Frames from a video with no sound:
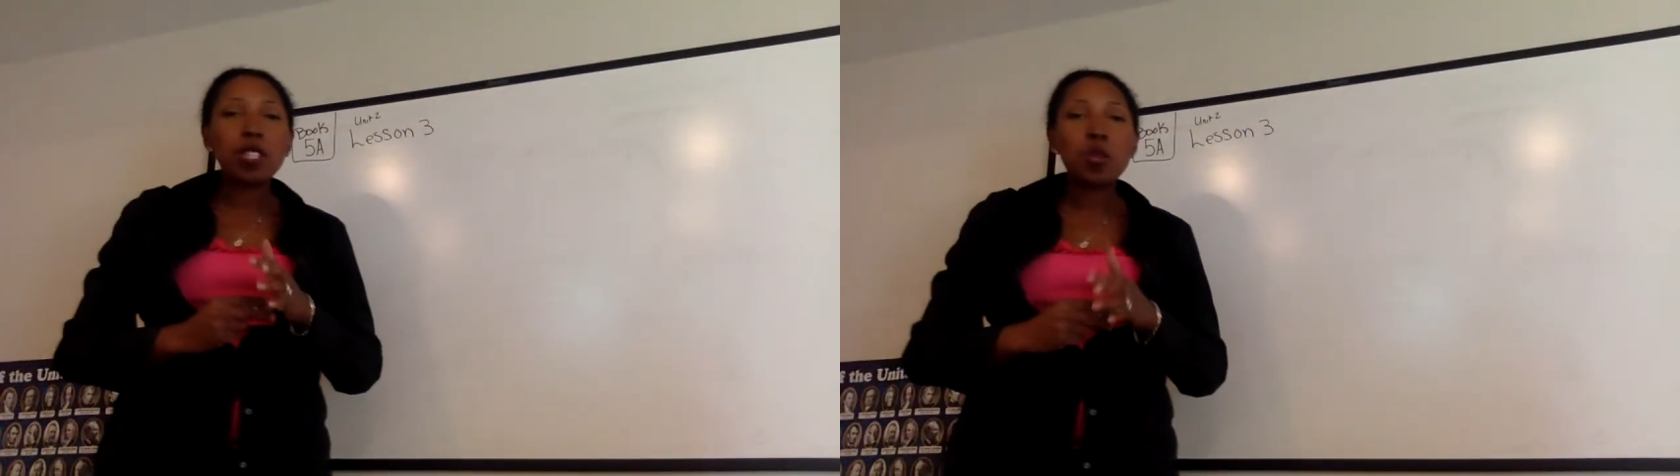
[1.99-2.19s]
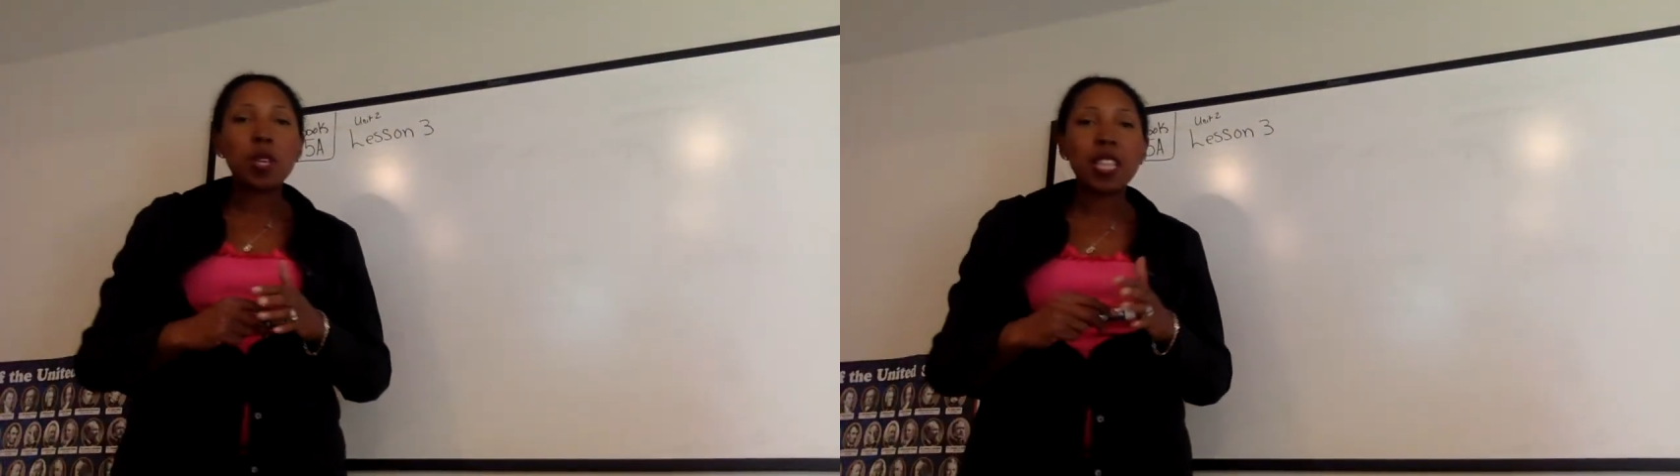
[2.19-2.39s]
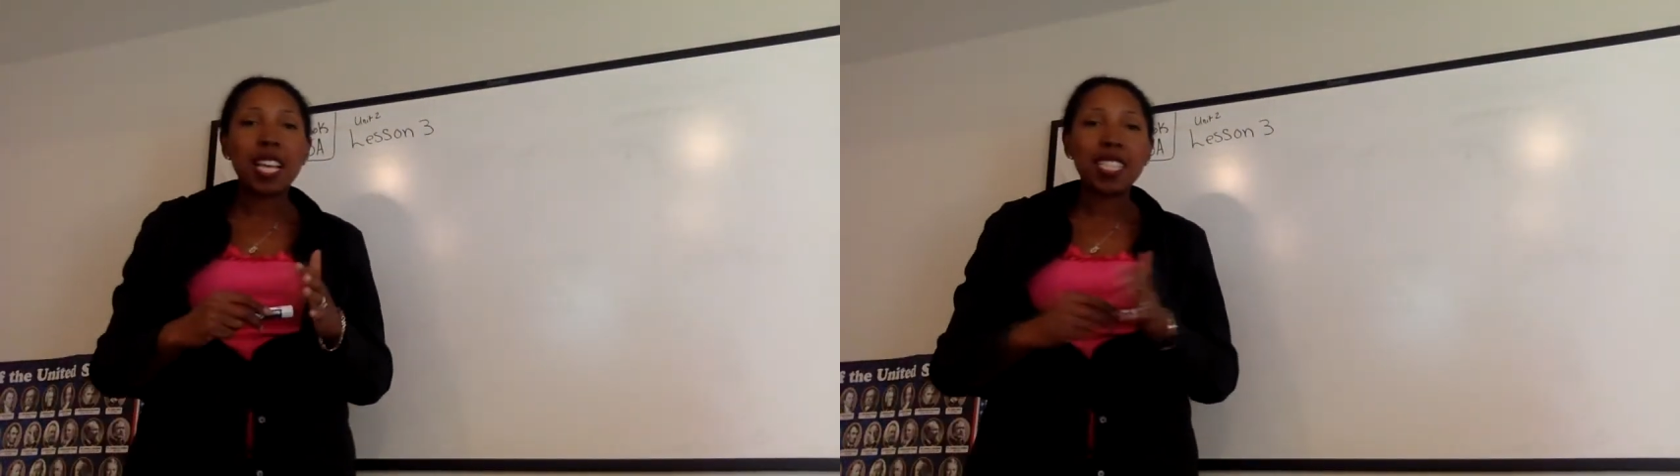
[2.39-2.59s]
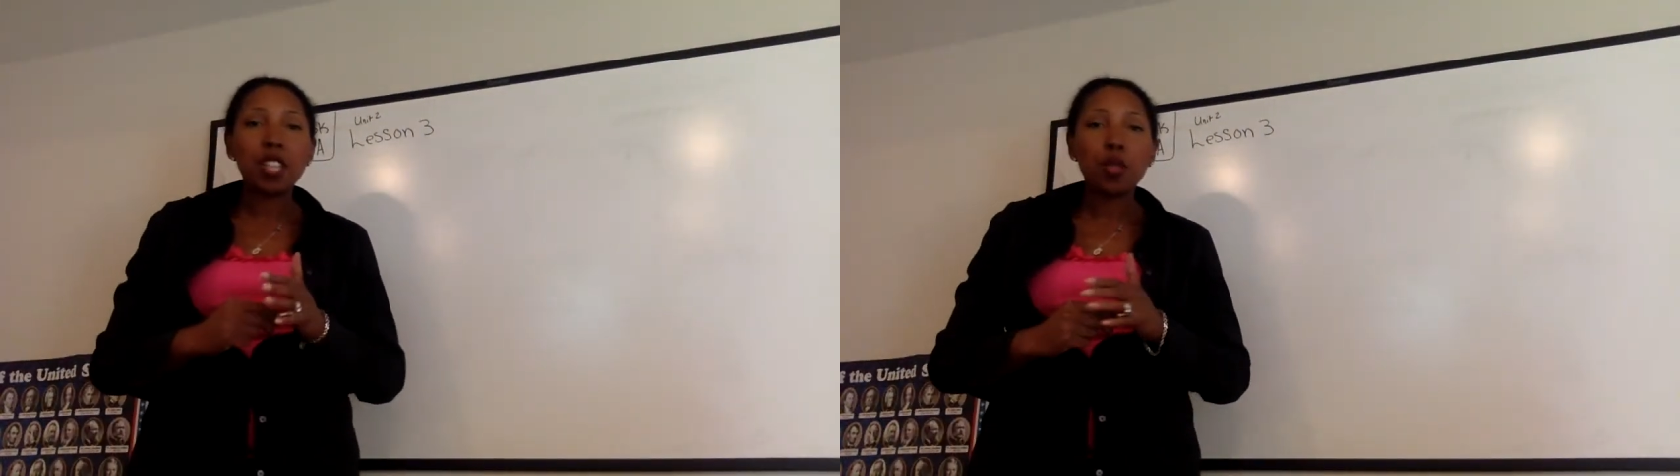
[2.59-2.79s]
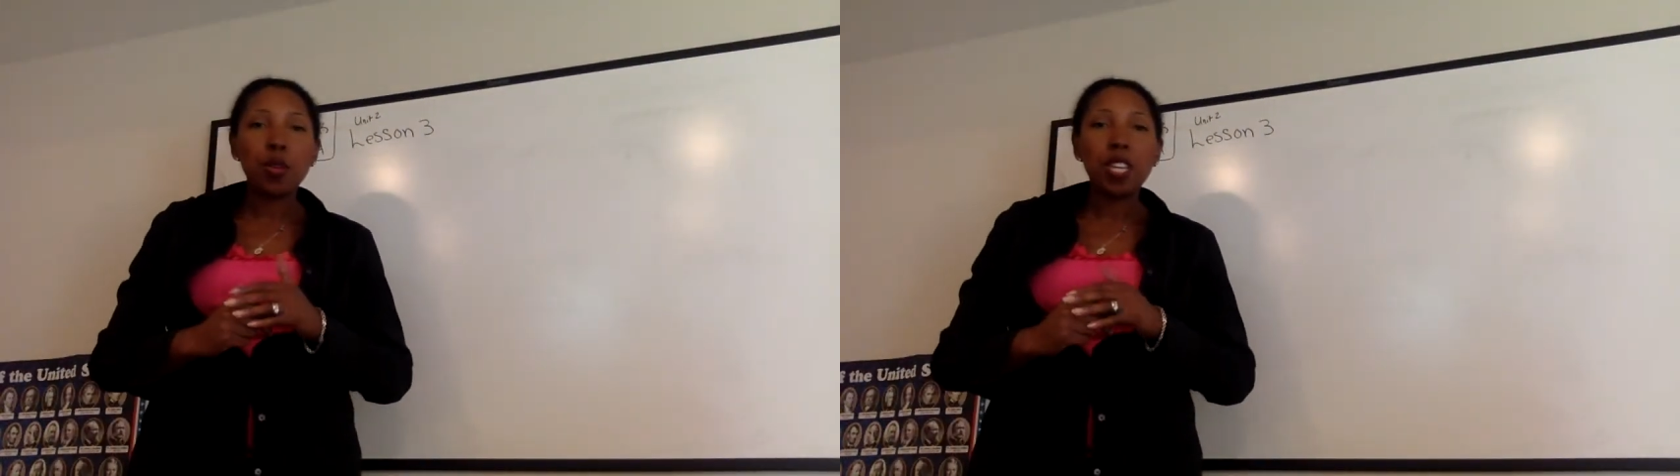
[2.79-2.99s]
doing
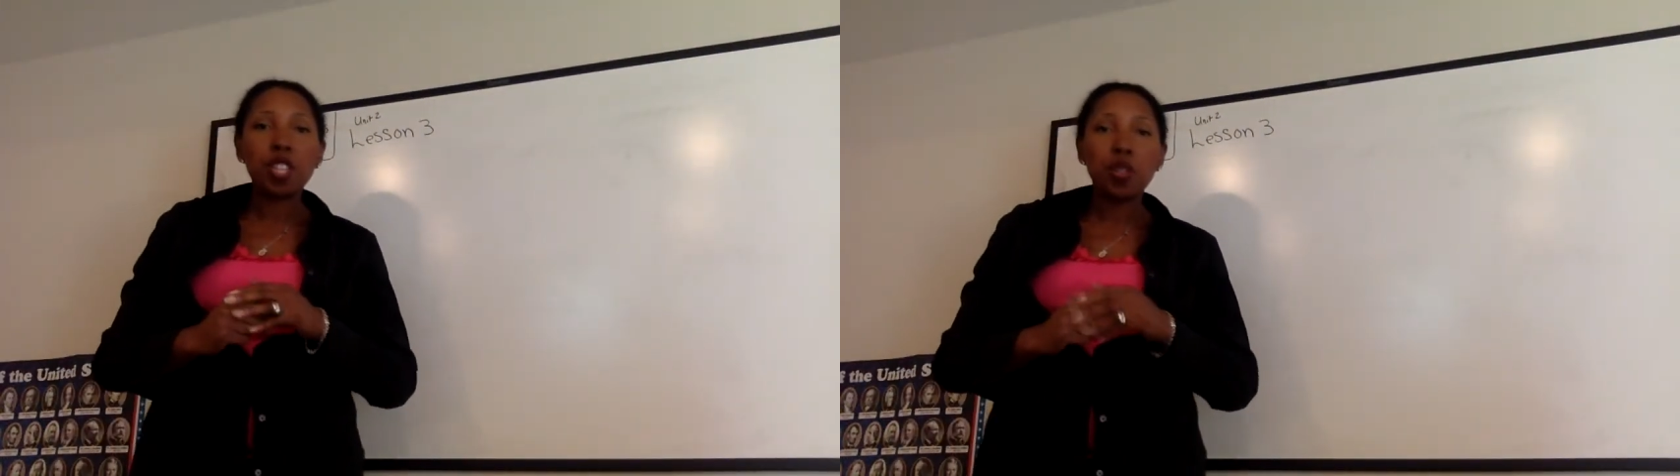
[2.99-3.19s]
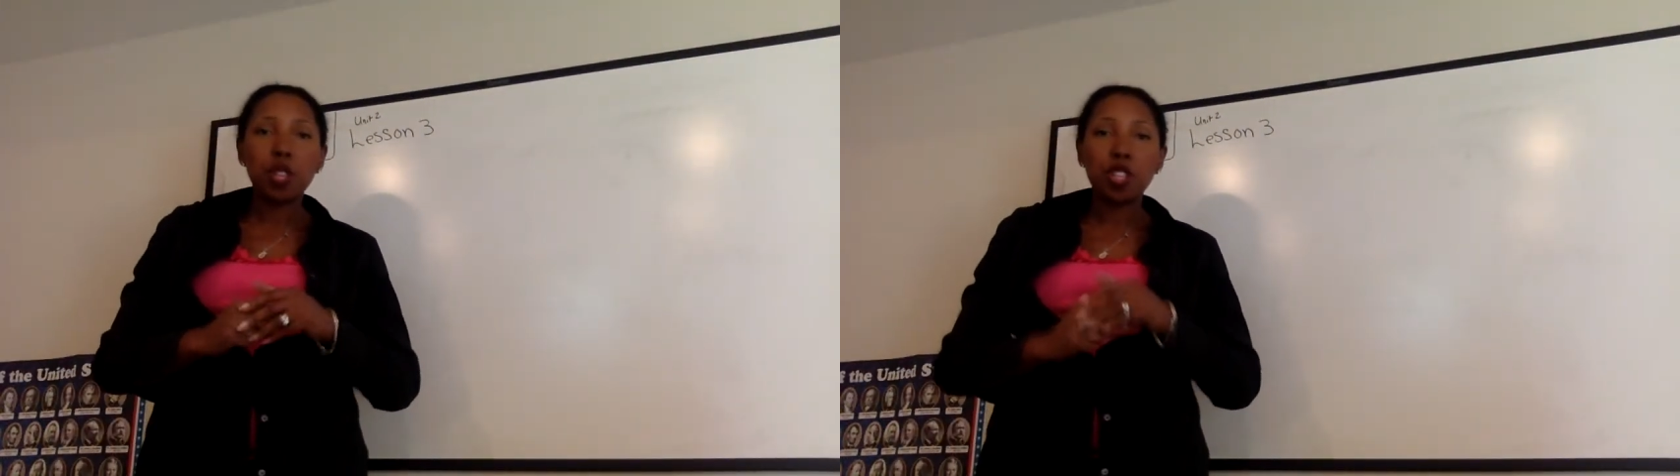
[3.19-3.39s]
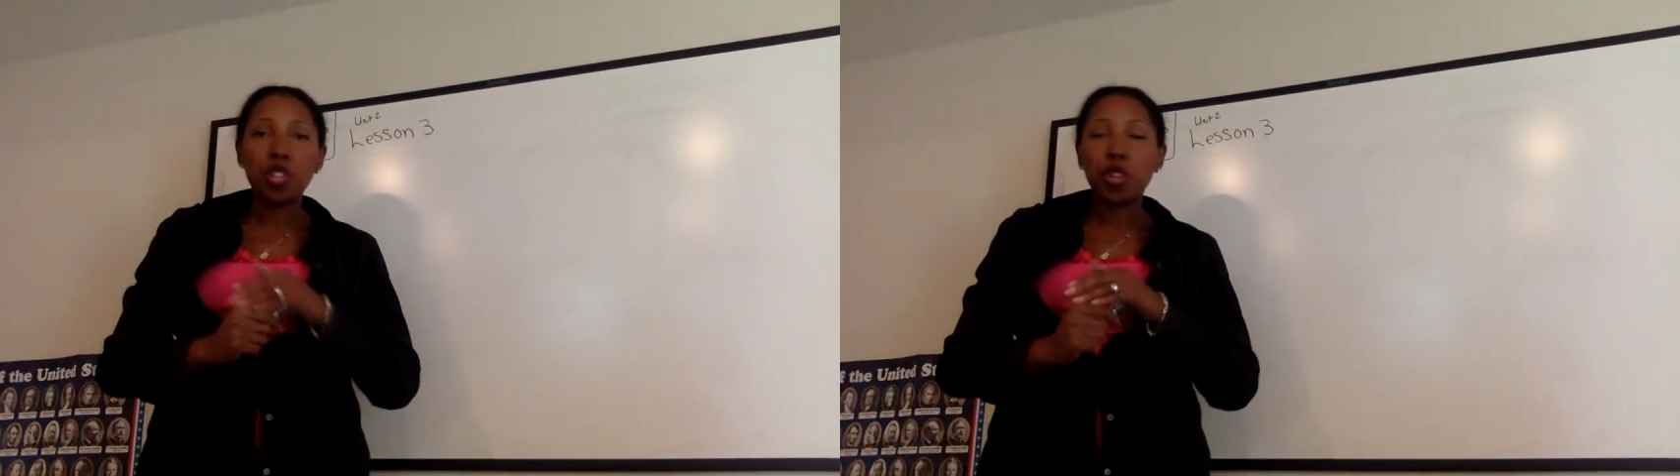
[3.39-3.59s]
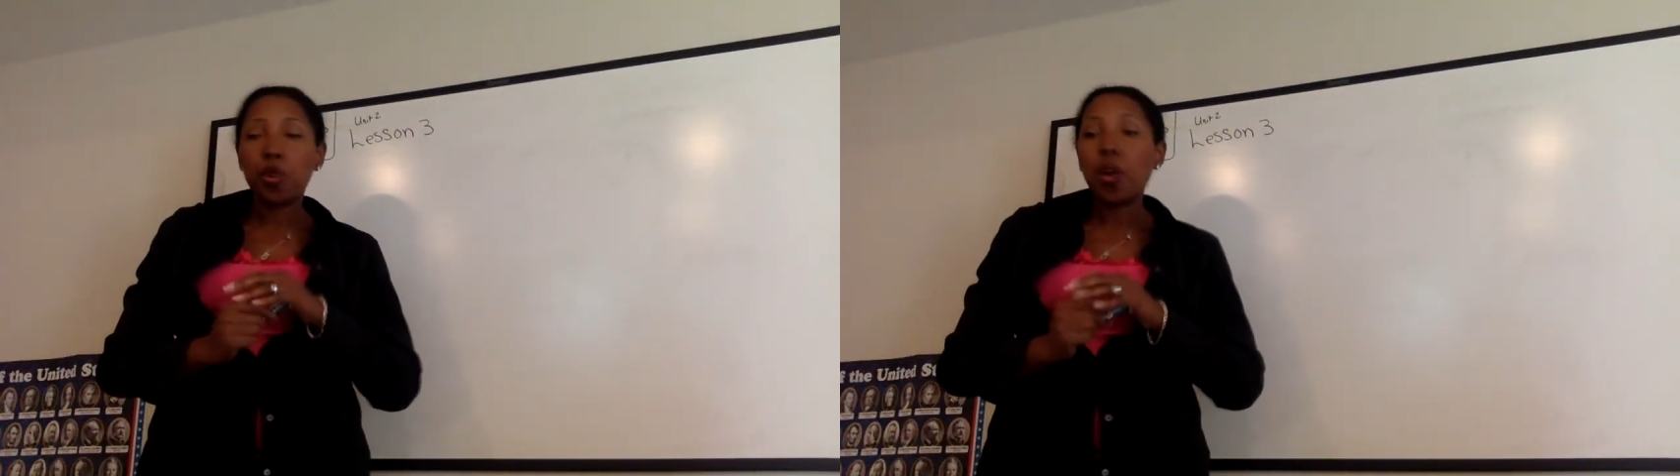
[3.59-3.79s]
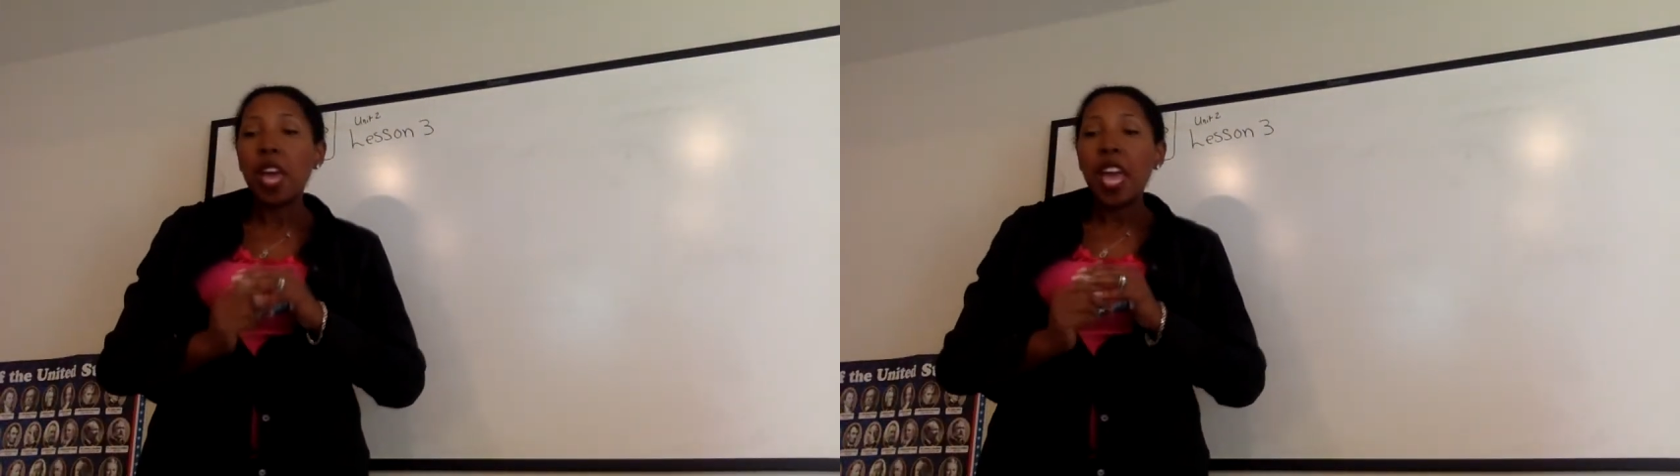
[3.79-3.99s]
lesson 3 in unit 2,